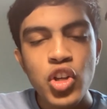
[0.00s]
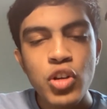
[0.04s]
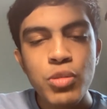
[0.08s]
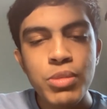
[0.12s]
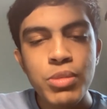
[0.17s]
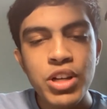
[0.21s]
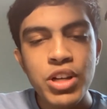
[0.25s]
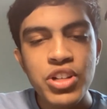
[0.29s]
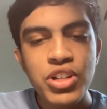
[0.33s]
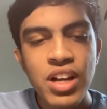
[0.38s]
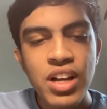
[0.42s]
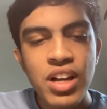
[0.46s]

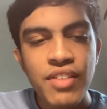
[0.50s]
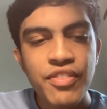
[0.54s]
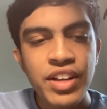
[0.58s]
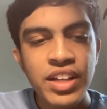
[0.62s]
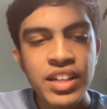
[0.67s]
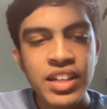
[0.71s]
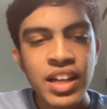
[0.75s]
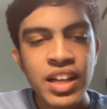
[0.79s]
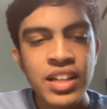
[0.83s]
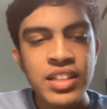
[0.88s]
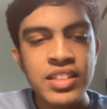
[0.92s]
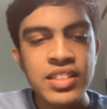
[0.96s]
human
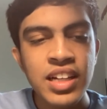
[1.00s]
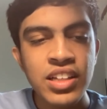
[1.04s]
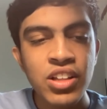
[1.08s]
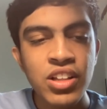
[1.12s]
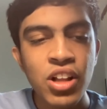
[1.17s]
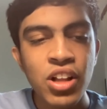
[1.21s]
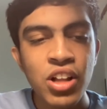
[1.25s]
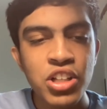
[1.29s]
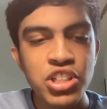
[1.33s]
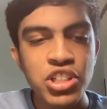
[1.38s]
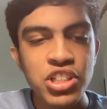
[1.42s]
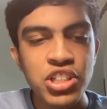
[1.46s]
trafficking,
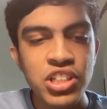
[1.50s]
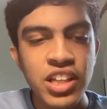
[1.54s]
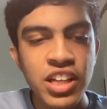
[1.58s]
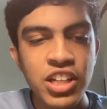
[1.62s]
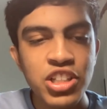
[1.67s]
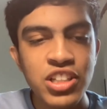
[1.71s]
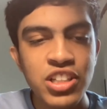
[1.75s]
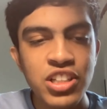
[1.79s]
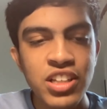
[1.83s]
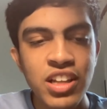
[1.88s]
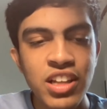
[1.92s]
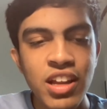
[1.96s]
technology
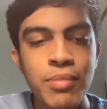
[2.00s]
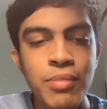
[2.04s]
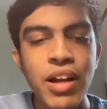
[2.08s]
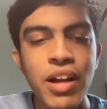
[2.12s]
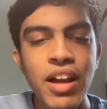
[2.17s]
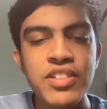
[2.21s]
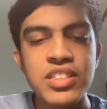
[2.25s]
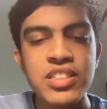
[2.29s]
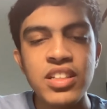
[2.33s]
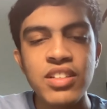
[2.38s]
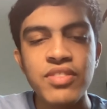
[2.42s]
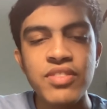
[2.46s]
addiction, and
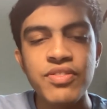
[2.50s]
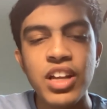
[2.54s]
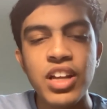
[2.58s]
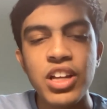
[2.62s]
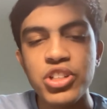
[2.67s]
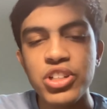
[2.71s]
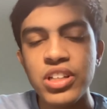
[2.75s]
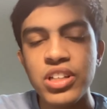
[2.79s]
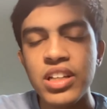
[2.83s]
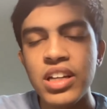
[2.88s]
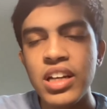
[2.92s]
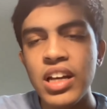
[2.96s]
privacy
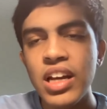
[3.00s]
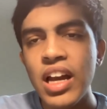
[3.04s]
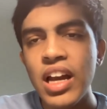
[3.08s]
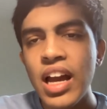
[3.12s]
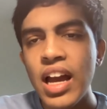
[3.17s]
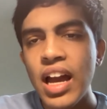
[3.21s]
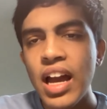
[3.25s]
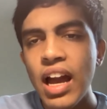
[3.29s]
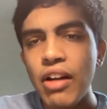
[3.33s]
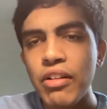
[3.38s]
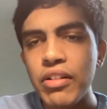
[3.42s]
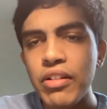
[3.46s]
invasion.
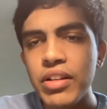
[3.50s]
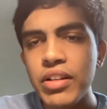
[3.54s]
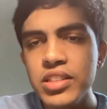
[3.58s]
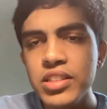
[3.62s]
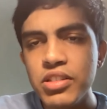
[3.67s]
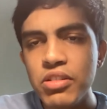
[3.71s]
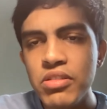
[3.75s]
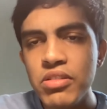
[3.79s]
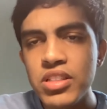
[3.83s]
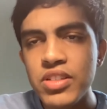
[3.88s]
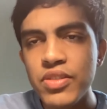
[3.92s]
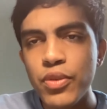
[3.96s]
How can
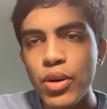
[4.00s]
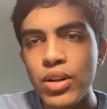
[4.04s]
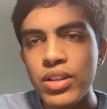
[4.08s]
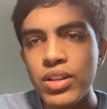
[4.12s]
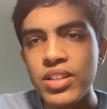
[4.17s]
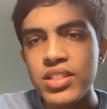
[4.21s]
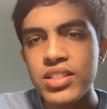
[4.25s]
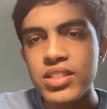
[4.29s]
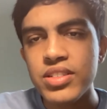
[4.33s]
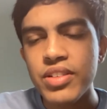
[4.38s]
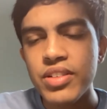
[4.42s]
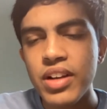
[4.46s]
students avoid these